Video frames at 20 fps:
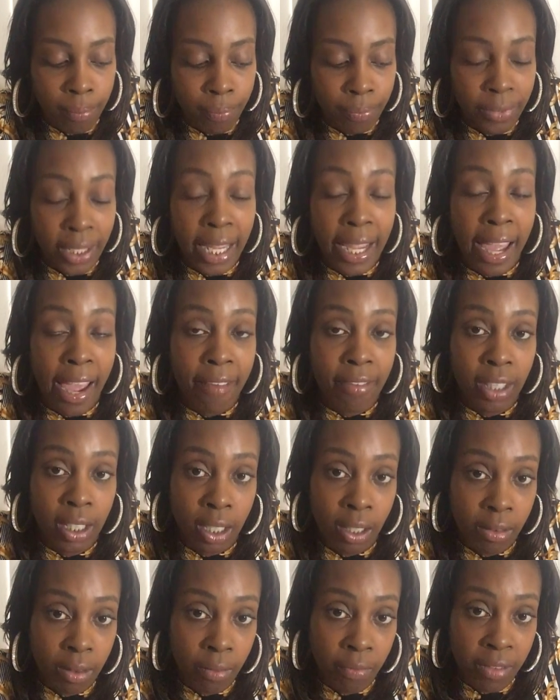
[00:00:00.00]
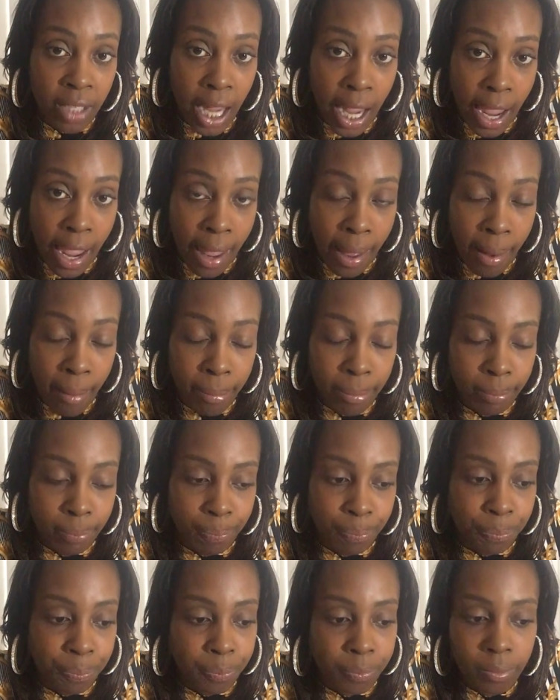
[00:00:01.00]
They have the gift of gab,
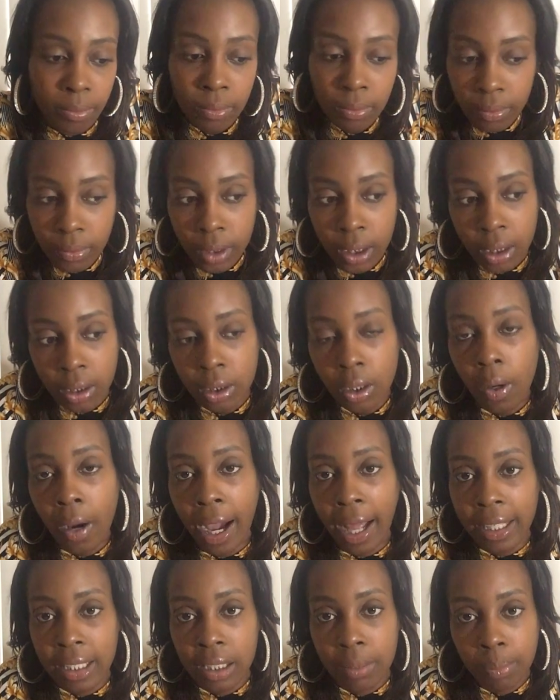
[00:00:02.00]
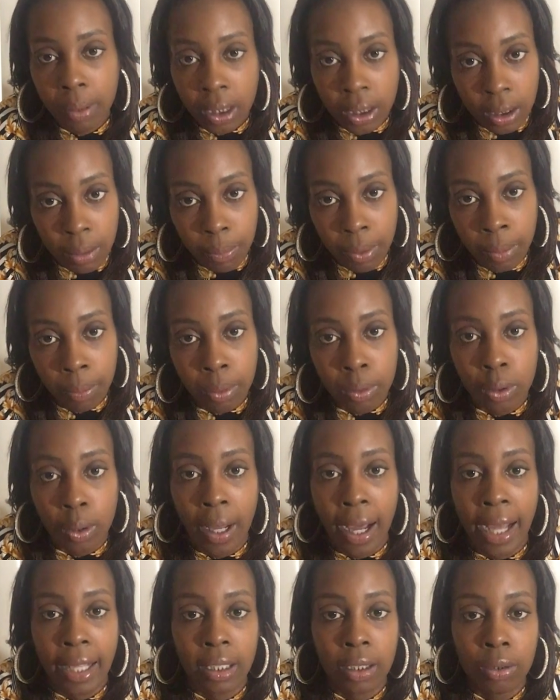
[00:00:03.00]
know how to speak to people, know
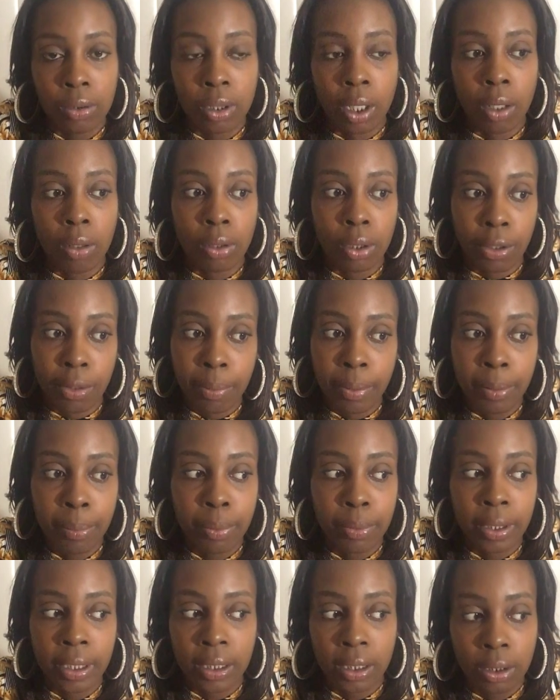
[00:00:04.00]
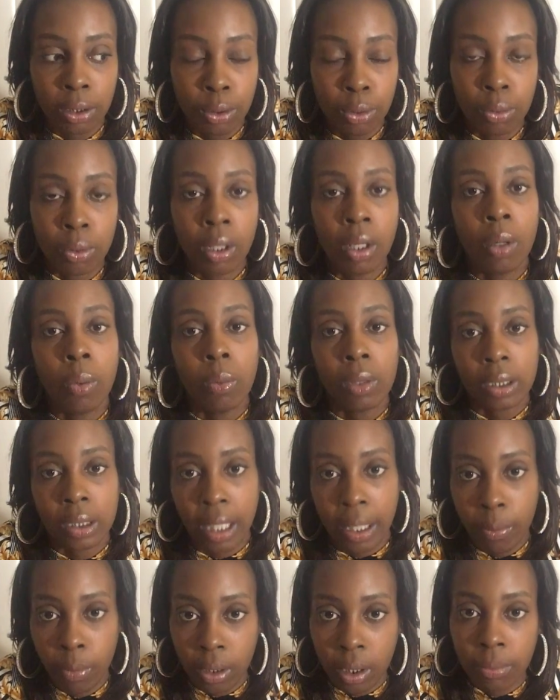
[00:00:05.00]
how to lure people into what
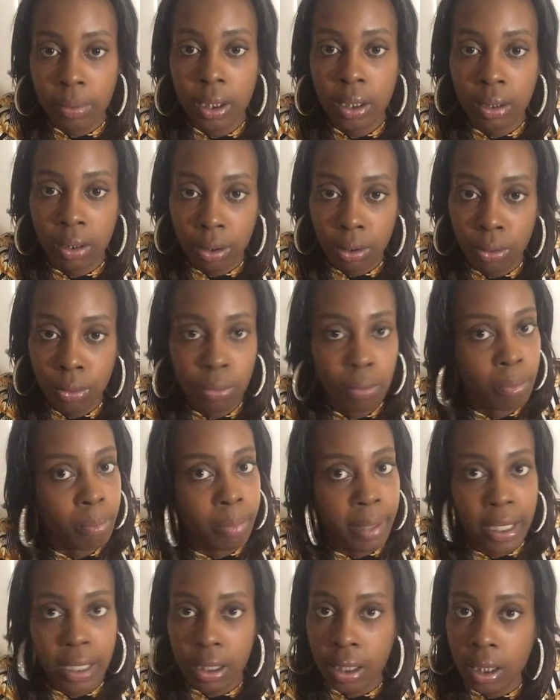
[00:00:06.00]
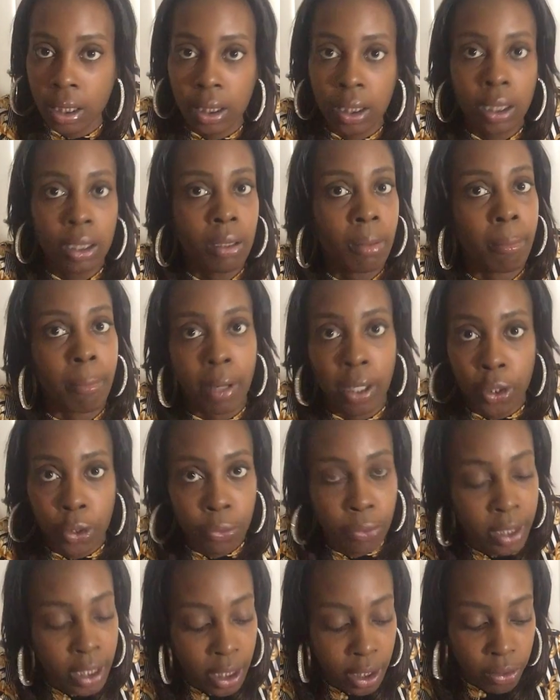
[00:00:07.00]
they want them to do. Basically,
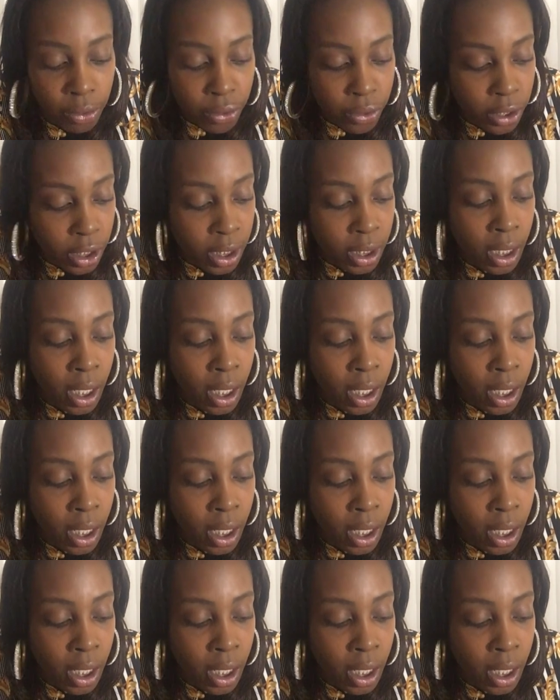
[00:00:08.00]
Mercury energy.